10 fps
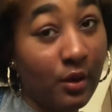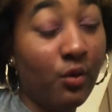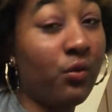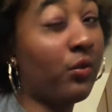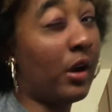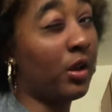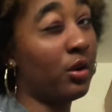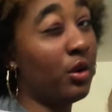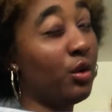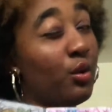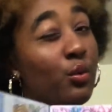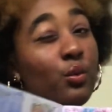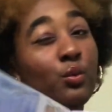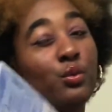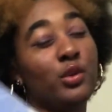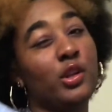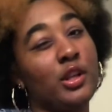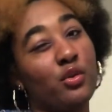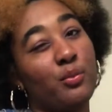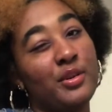Follow, the
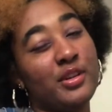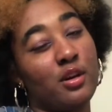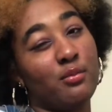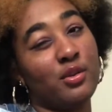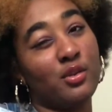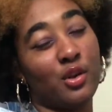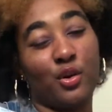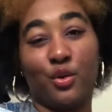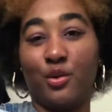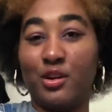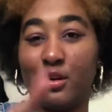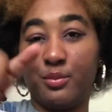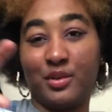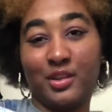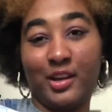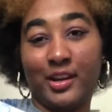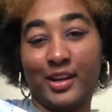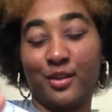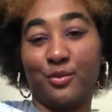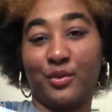link will be down below, and I'll put the
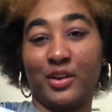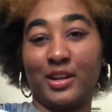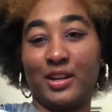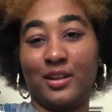app right